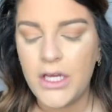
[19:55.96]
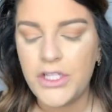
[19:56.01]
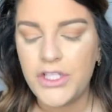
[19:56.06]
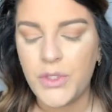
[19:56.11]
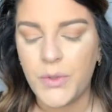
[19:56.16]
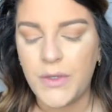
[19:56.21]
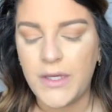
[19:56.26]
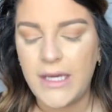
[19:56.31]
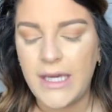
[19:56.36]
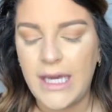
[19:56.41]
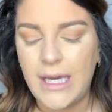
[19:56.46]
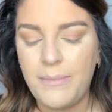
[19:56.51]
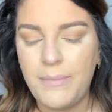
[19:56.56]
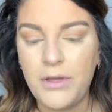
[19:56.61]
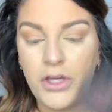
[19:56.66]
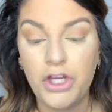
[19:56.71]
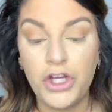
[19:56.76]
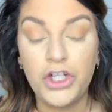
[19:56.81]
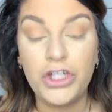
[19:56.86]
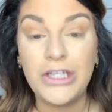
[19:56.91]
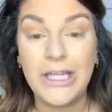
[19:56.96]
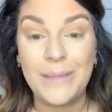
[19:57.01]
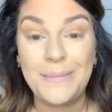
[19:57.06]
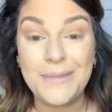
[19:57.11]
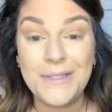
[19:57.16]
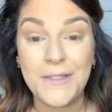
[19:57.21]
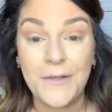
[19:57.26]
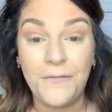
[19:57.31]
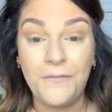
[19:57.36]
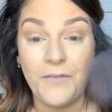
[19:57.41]
So keep your
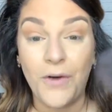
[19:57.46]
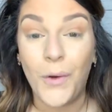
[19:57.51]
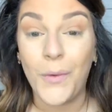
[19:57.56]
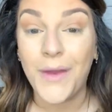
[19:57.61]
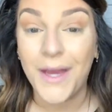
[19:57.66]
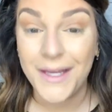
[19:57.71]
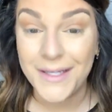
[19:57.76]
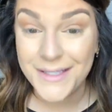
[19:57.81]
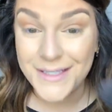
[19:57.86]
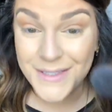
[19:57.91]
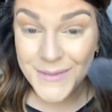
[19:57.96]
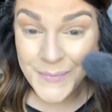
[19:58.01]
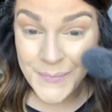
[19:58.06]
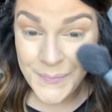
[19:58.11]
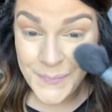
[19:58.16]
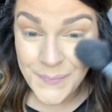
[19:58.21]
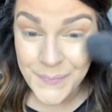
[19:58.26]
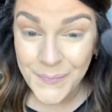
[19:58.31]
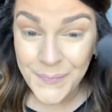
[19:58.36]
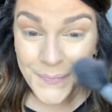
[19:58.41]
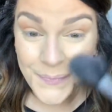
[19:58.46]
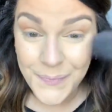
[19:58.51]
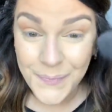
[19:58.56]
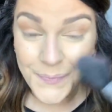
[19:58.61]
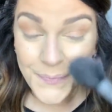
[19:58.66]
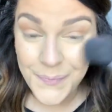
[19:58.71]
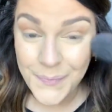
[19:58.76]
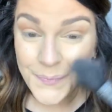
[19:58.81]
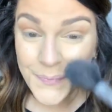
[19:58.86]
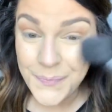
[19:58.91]
lips the focus.
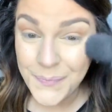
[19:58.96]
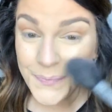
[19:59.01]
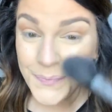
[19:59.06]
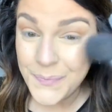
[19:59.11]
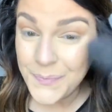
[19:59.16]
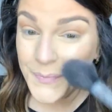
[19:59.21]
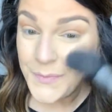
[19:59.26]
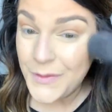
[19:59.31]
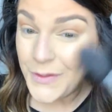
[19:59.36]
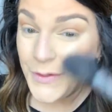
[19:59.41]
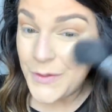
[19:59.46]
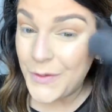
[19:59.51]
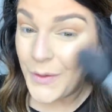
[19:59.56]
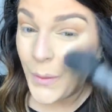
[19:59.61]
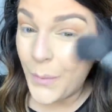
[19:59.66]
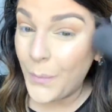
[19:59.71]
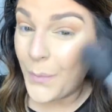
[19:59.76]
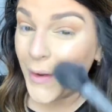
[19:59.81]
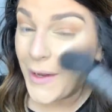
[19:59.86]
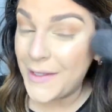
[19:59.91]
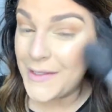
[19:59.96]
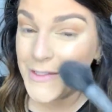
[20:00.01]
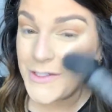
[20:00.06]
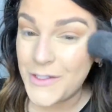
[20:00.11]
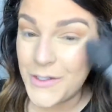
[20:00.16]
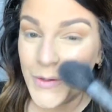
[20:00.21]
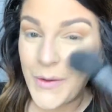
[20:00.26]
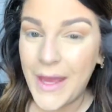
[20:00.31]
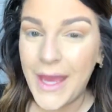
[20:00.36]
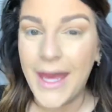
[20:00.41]
You don't want
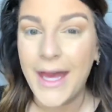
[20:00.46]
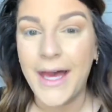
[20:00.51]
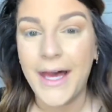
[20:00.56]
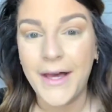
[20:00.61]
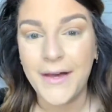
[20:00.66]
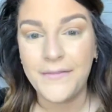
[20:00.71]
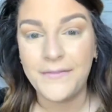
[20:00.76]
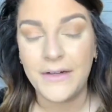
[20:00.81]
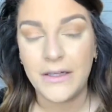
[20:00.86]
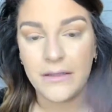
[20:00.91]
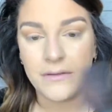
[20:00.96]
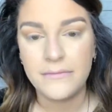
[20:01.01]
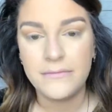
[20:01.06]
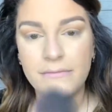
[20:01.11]
to have